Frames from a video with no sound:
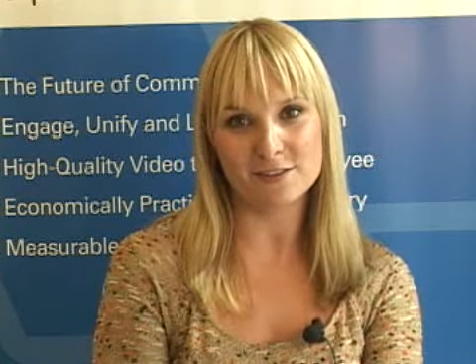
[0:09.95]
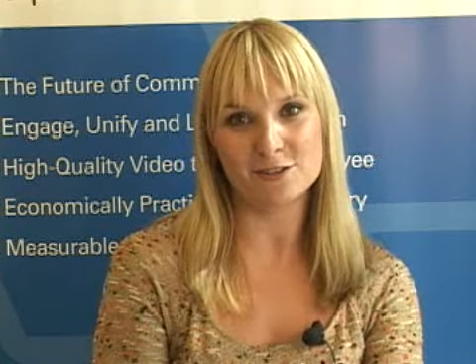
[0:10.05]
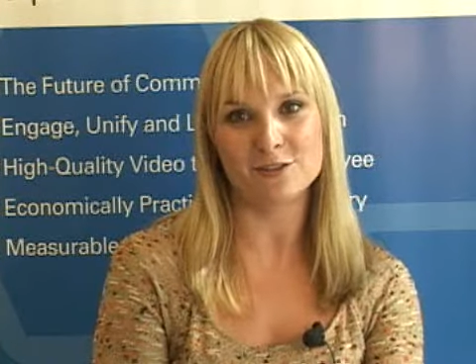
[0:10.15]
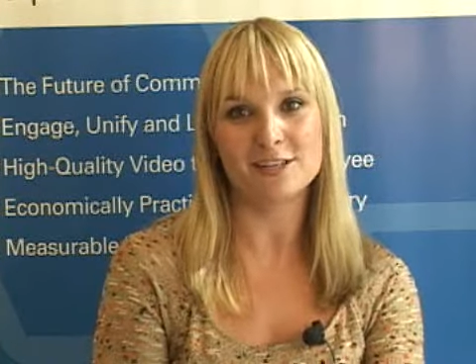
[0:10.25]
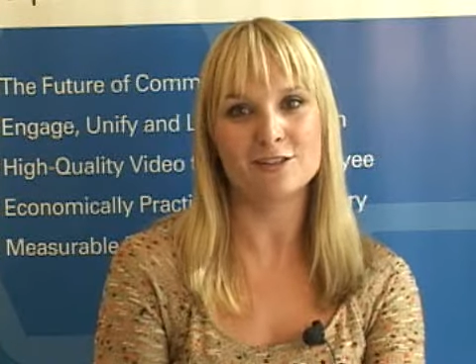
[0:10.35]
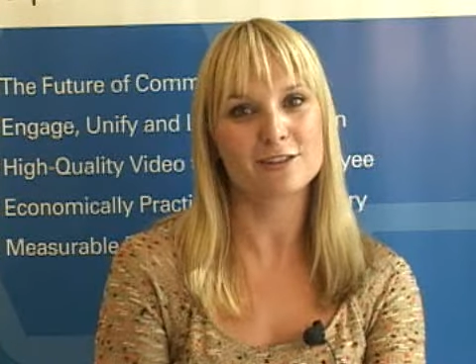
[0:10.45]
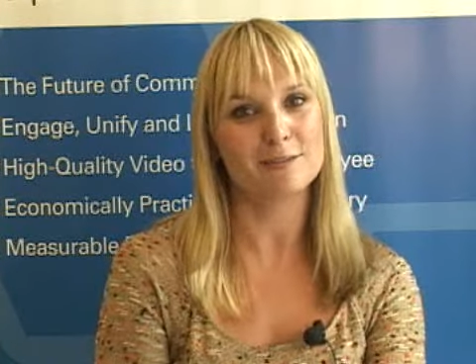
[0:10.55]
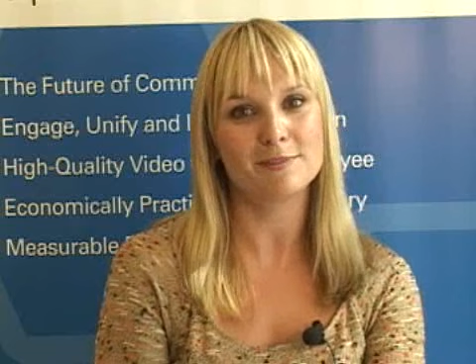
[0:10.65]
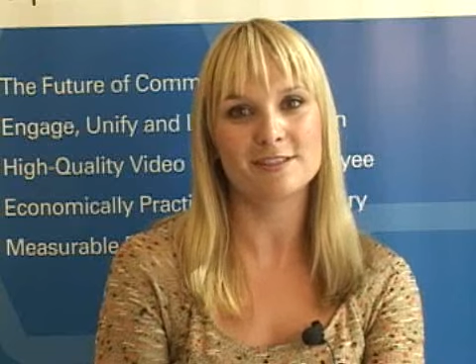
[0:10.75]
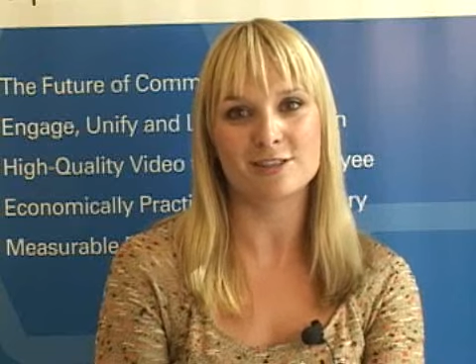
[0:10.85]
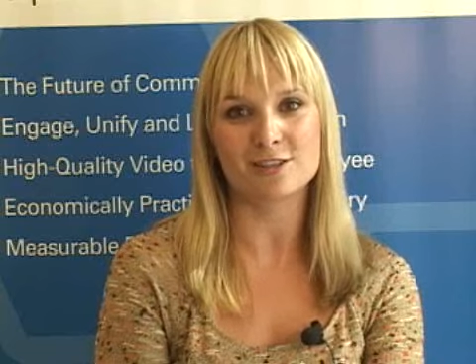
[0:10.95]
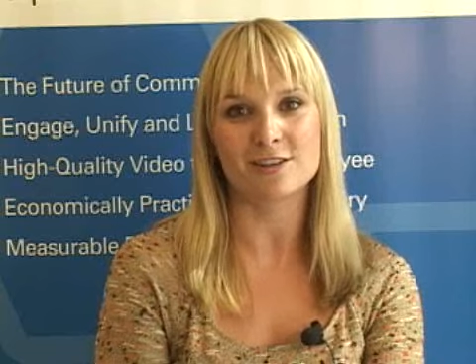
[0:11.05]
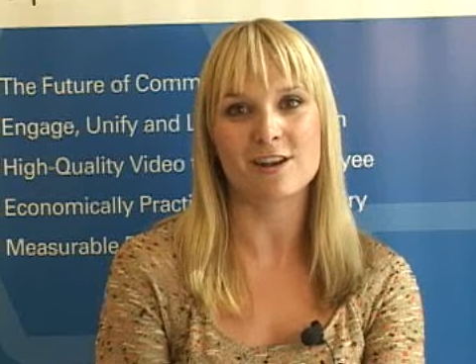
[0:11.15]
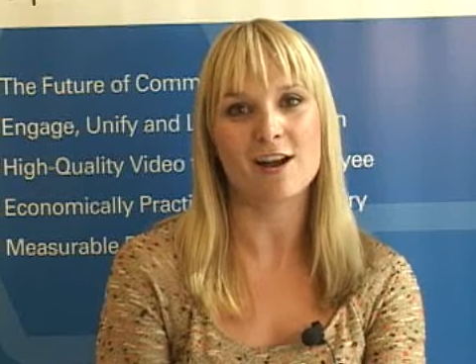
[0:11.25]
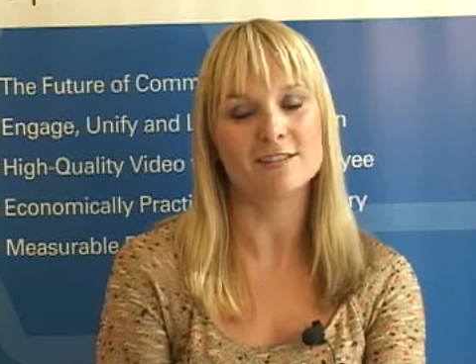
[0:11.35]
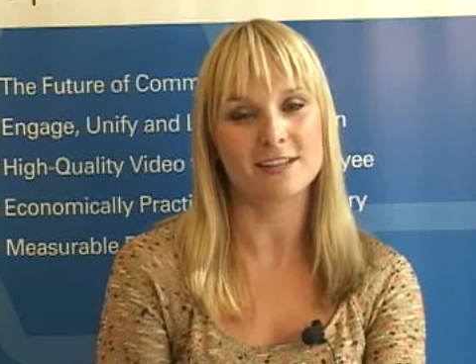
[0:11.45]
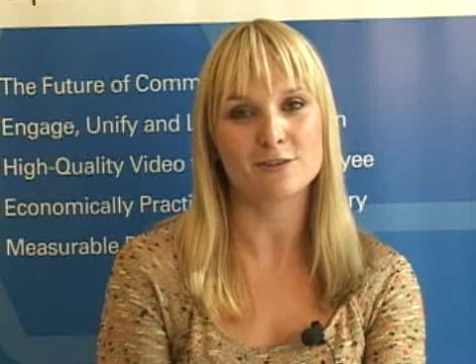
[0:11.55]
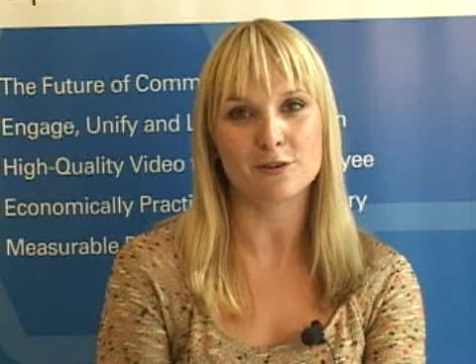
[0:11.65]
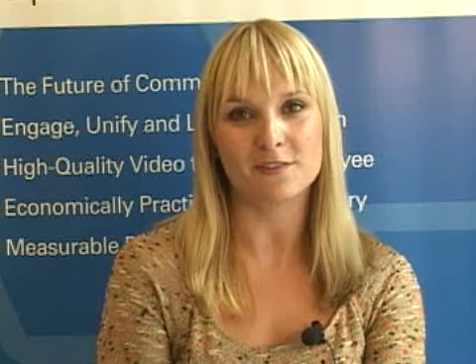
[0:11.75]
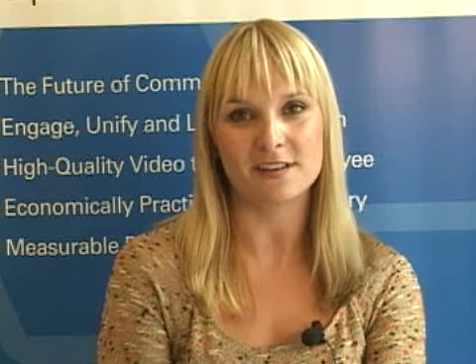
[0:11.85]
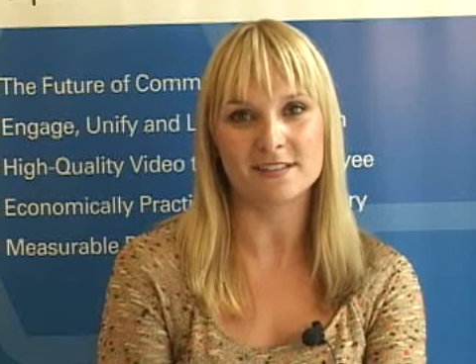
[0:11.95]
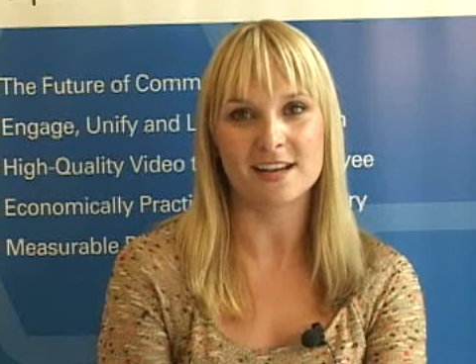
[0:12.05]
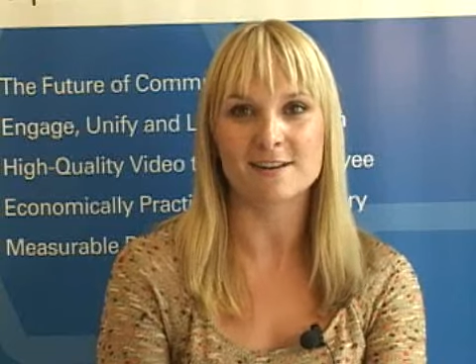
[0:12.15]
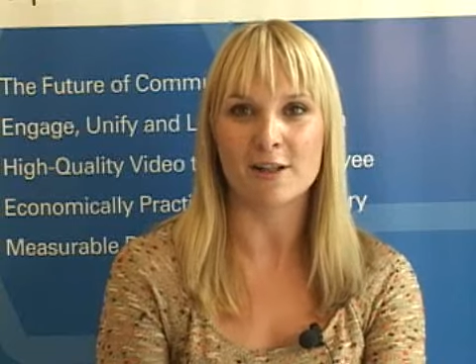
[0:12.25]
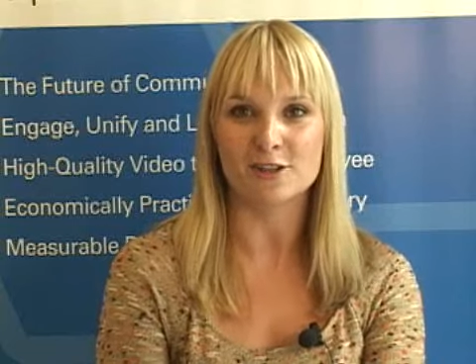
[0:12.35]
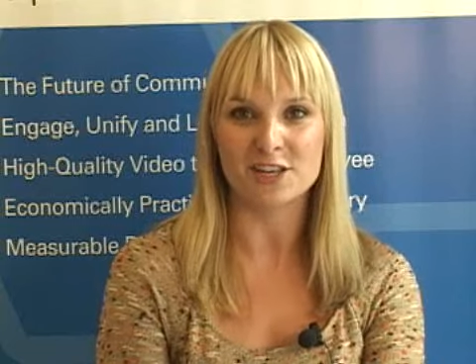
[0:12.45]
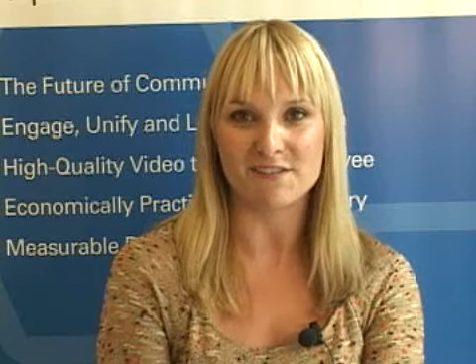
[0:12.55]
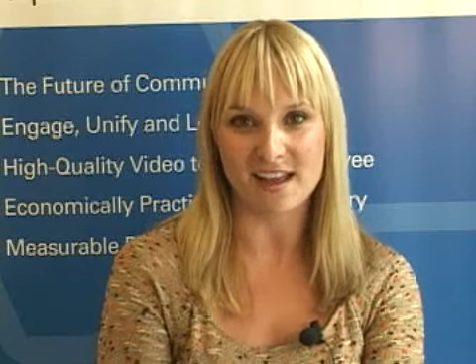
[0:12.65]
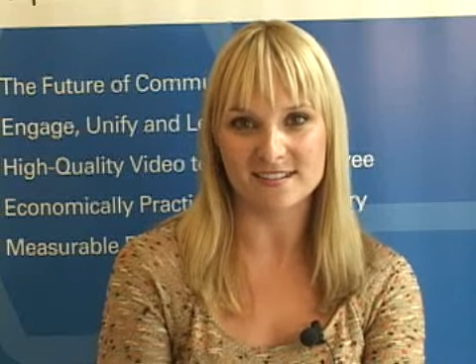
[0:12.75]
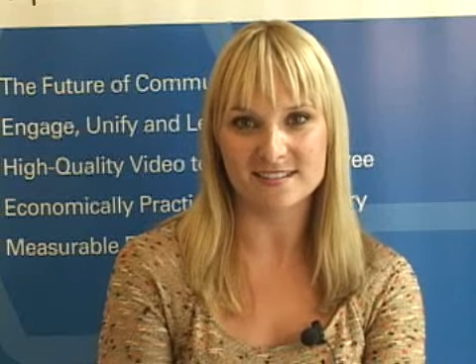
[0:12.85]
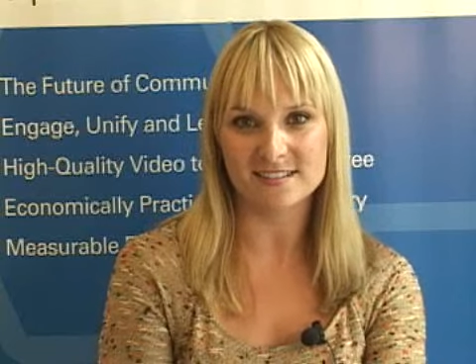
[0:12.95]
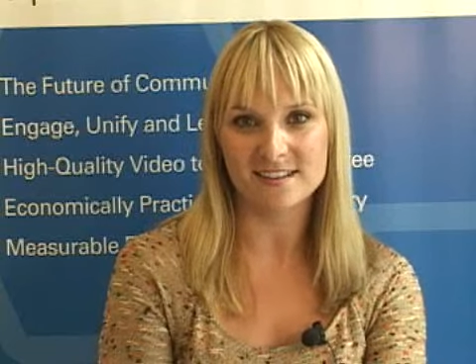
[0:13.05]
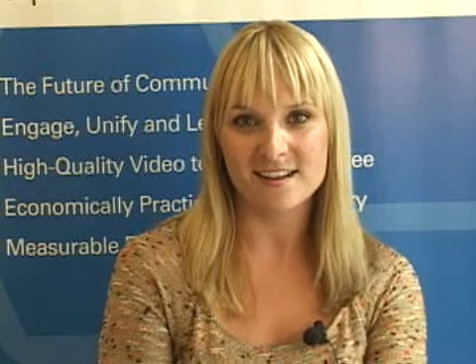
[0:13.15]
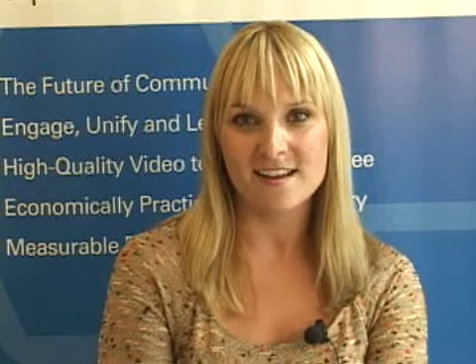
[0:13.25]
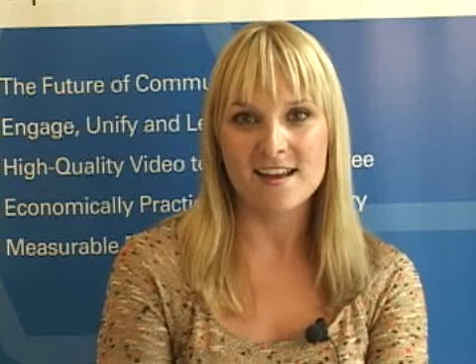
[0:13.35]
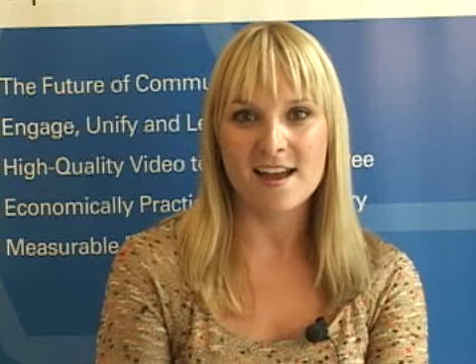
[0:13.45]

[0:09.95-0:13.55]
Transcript: strategically positioned, content-driven technology events.